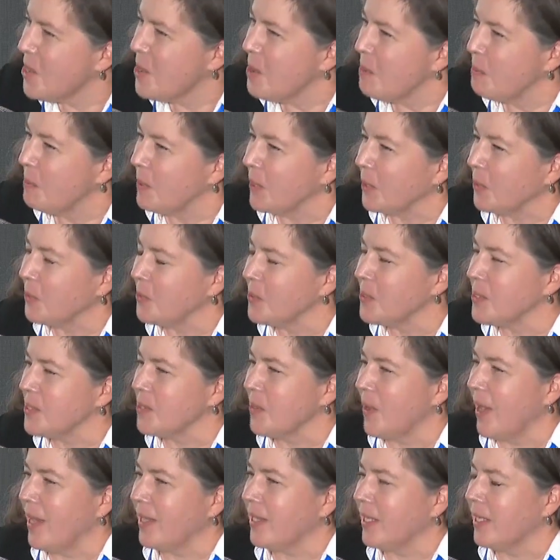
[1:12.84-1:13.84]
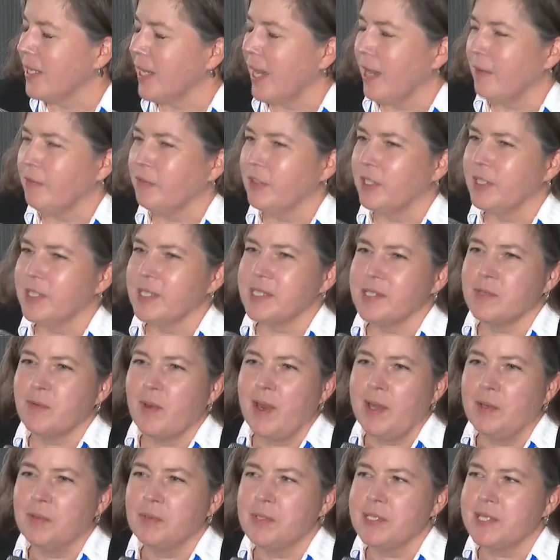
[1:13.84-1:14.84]
but also I think after this
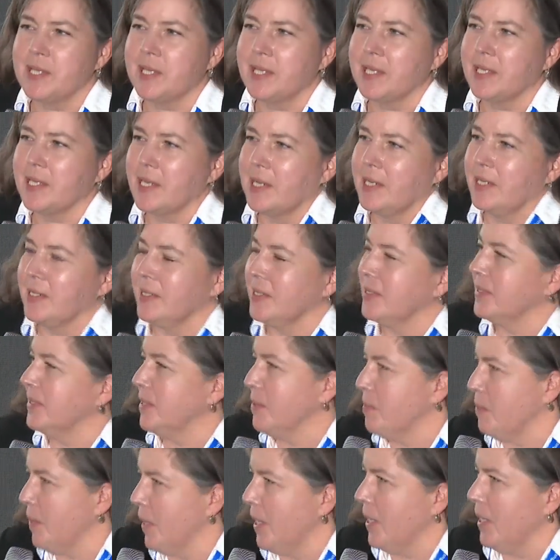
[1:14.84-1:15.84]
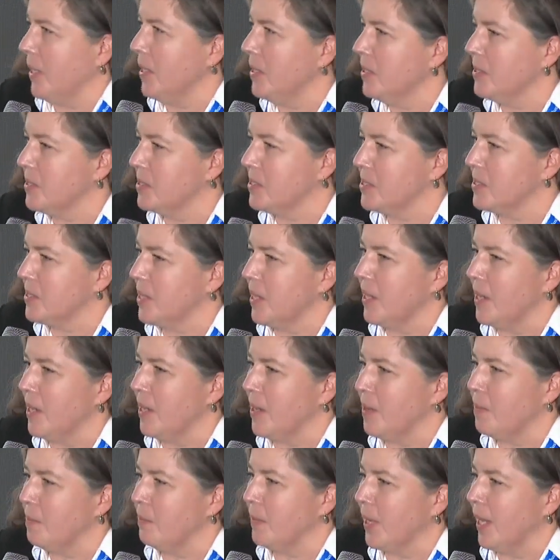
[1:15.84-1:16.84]
rousing debate,
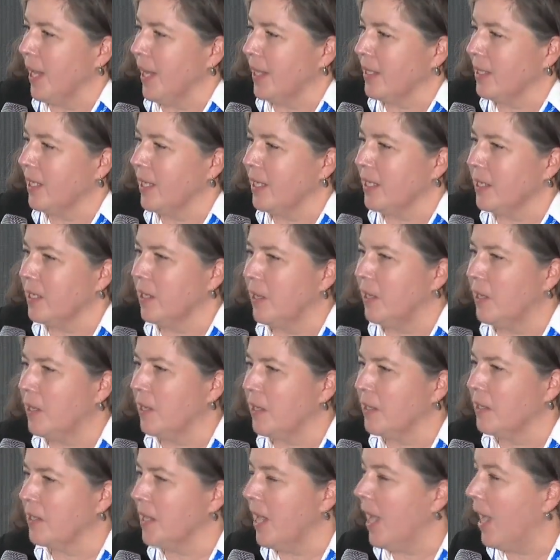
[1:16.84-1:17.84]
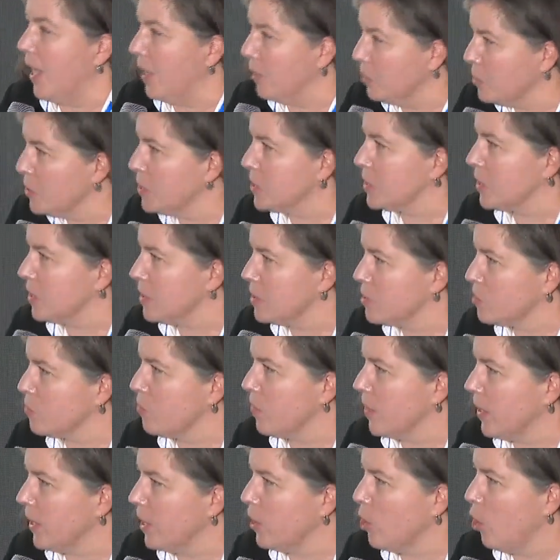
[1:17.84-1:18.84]
I think our house is
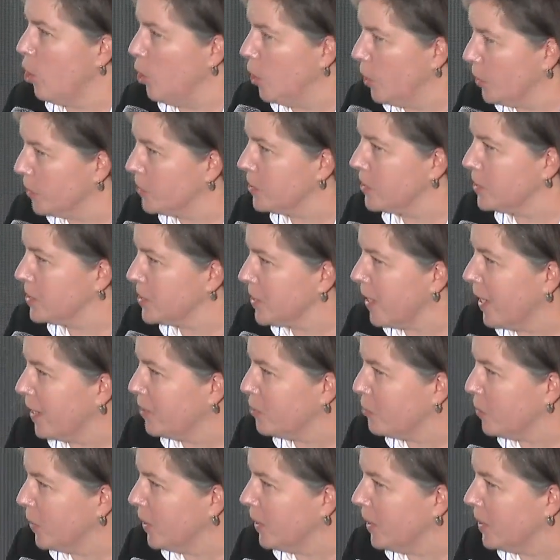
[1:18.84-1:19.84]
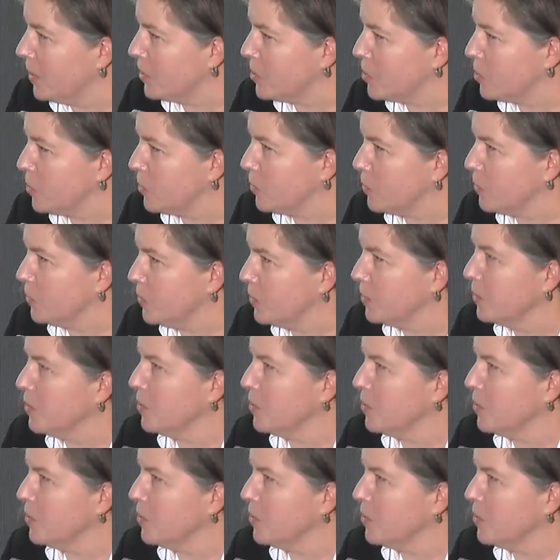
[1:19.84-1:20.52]
really hot, and we need to